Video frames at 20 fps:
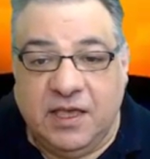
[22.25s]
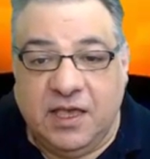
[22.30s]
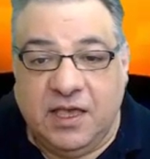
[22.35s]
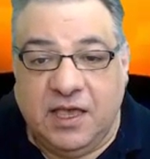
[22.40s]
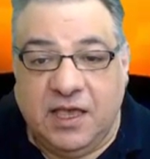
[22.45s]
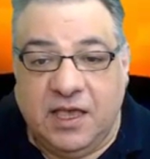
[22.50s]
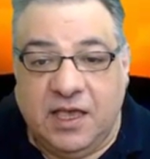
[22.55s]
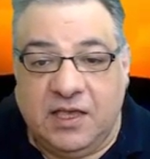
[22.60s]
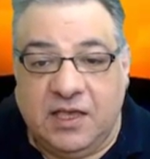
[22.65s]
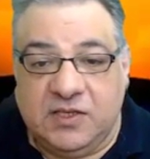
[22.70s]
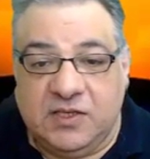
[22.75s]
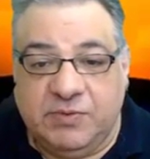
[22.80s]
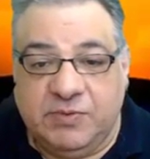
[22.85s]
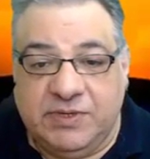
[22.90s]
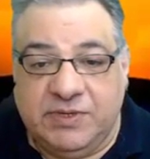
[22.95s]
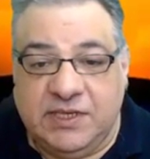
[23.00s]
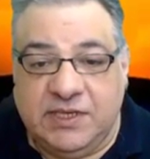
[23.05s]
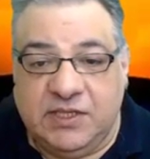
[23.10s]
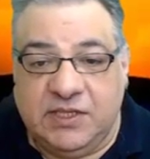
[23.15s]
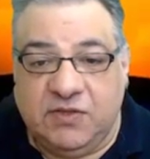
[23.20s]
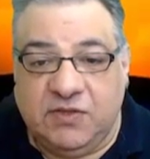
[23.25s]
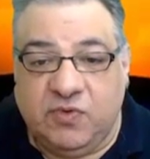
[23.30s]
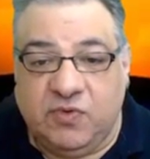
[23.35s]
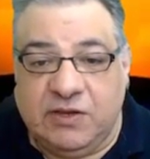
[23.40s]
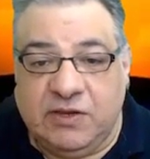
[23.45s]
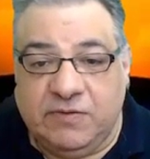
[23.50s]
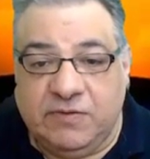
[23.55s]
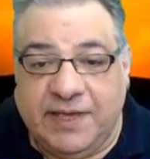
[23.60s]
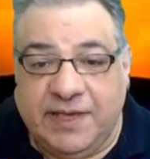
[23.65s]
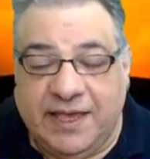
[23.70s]
Uh, so we see the Ruy
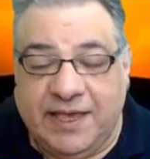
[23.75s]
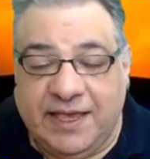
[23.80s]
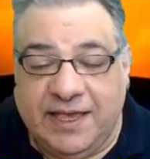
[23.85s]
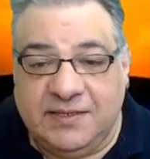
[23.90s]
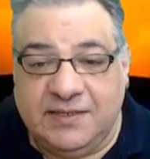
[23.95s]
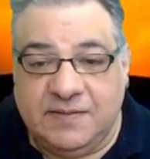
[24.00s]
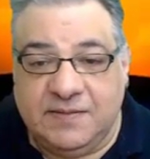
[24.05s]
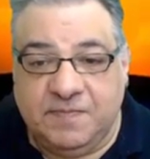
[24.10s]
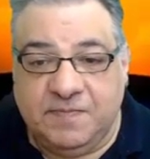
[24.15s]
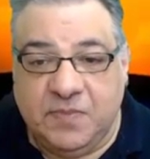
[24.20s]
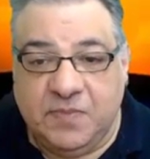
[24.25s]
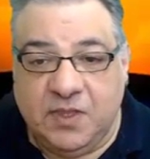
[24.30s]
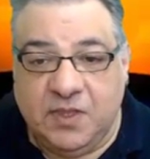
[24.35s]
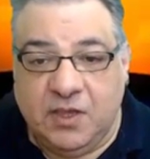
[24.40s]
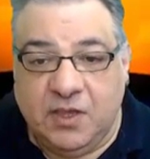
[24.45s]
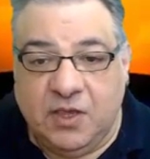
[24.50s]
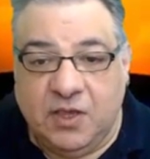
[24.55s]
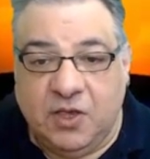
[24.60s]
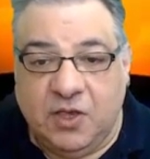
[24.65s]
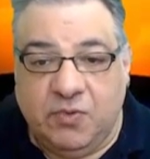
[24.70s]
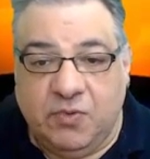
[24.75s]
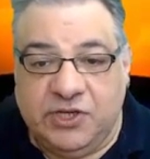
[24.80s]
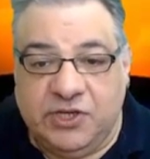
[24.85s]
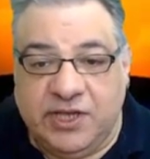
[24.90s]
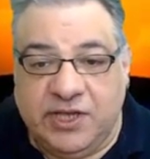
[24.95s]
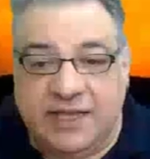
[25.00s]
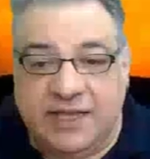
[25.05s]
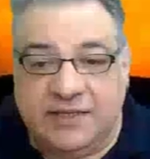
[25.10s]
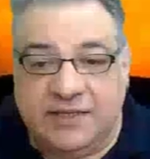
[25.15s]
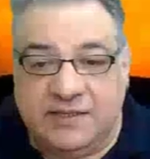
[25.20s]
Lopez, which
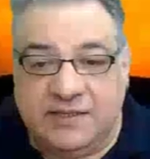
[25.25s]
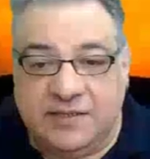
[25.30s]
has